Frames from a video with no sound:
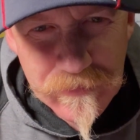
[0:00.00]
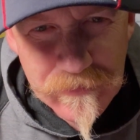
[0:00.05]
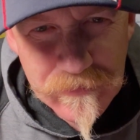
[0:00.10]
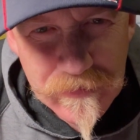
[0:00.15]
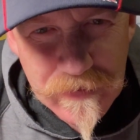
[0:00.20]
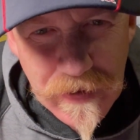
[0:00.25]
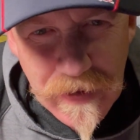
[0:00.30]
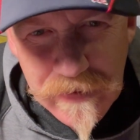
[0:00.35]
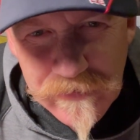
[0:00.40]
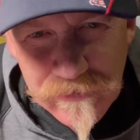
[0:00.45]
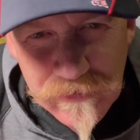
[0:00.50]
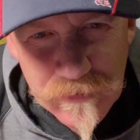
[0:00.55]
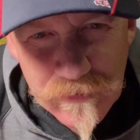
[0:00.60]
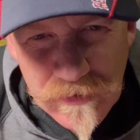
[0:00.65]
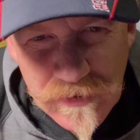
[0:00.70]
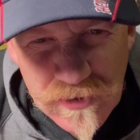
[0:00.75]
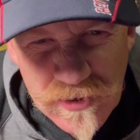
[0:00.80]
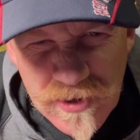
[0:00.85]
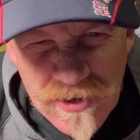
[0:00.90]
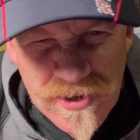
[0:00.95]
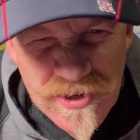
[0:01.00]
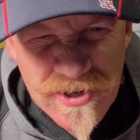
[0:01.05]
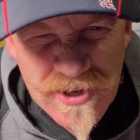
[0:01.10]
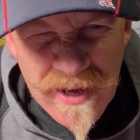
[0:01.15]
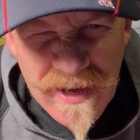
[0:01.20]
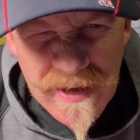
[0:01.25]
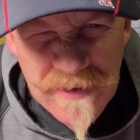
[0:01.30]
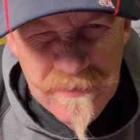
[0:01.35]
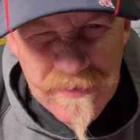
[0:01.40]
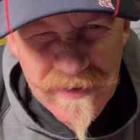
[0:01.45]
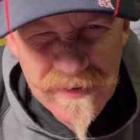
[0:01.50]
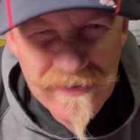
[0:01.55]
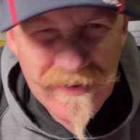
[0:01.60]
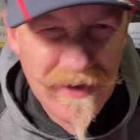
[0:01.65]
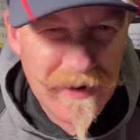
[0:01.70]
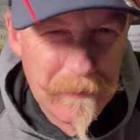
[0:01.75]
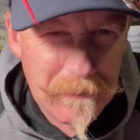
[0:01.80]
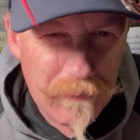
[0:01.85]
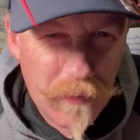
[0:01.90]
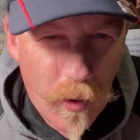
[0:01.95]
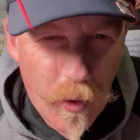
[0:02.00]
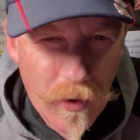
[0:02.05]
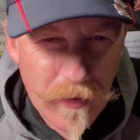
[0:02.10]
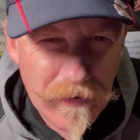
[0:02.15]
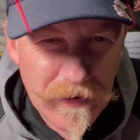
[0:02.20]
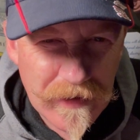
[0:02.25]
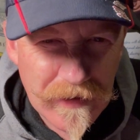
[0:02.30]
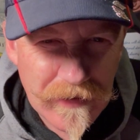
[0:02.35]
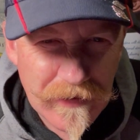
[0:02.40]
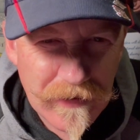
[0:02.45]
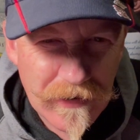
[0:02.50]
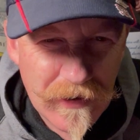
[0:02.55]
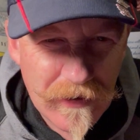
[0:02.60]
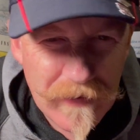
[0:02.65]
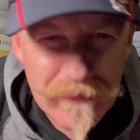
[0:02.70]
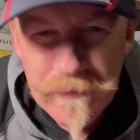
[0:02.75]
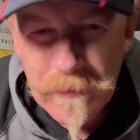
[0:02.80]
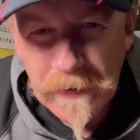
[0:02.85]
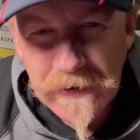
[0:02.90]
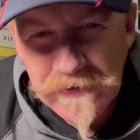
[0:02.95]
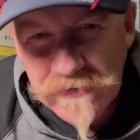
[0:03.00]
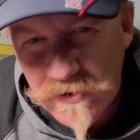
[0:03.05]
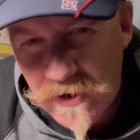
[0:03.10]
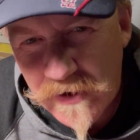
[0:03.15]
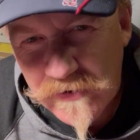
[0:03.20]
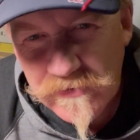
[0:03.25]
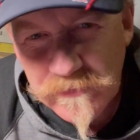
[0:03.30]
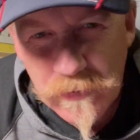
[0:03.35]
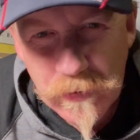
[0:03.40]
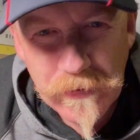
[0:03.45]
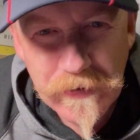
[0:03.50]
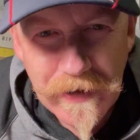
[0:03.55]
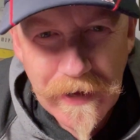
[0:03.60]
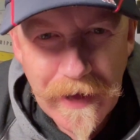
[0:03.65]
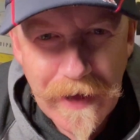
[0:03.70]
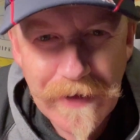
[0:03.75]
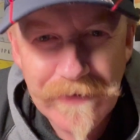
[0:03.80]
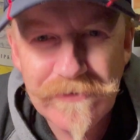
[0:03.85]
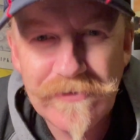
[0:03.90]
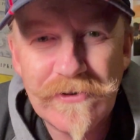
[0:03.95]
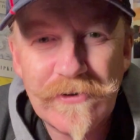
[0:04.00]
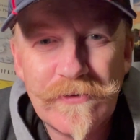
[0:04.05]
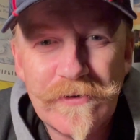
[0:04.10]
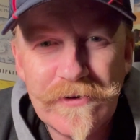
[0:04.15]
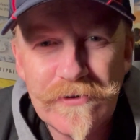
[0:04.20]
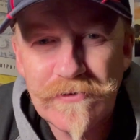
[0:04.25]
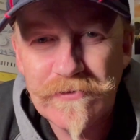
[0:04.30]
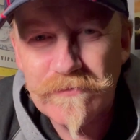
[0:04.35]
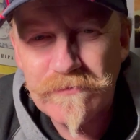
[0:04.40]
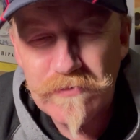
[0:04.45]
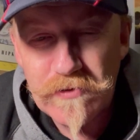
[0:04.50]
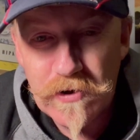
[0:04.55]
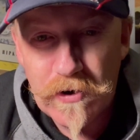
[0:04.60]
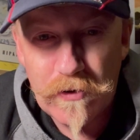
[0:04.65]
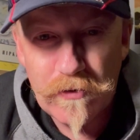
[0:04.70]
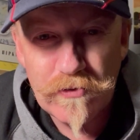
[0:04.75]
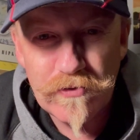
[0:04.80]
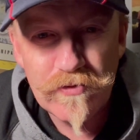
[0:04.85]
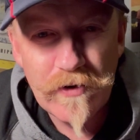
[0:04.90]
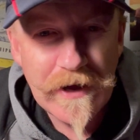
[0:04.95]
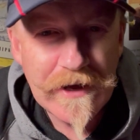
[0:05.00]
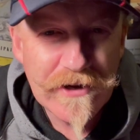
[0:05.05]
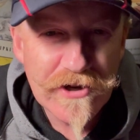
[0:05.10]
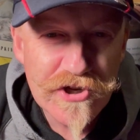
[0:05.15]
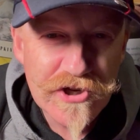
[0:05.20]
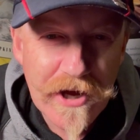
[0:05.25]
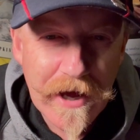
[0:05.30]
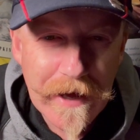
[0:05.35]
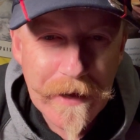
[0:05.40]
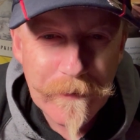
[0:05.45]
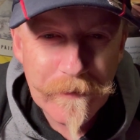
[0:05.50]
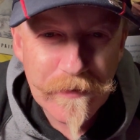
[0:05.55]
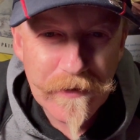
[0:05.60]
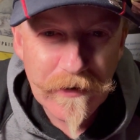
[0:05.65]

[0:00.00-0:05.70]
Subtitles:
cards that are in good shape? It's kind of boring, you know. Everybody talks about cards that are in, great shape.